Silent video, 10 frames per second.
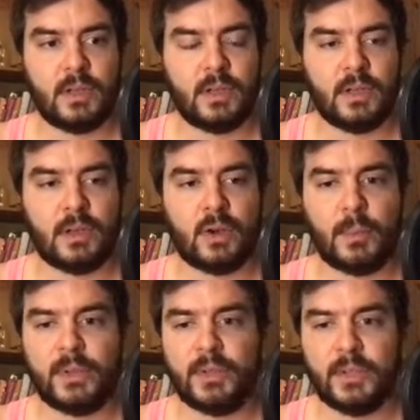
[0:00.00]
uh,
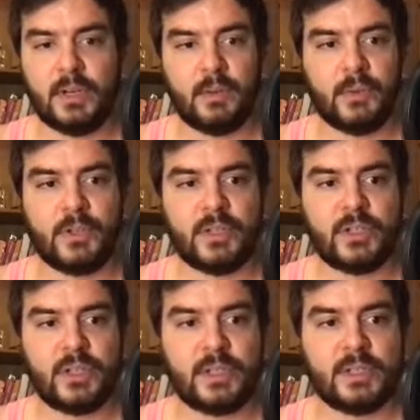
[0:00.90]
comment here, which is
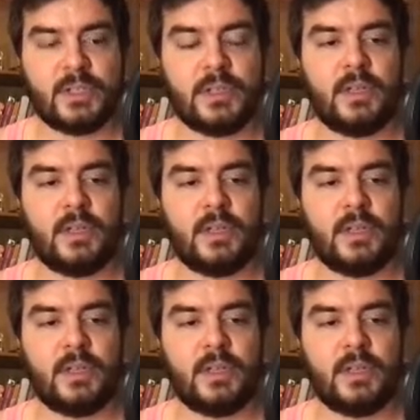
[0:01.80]
just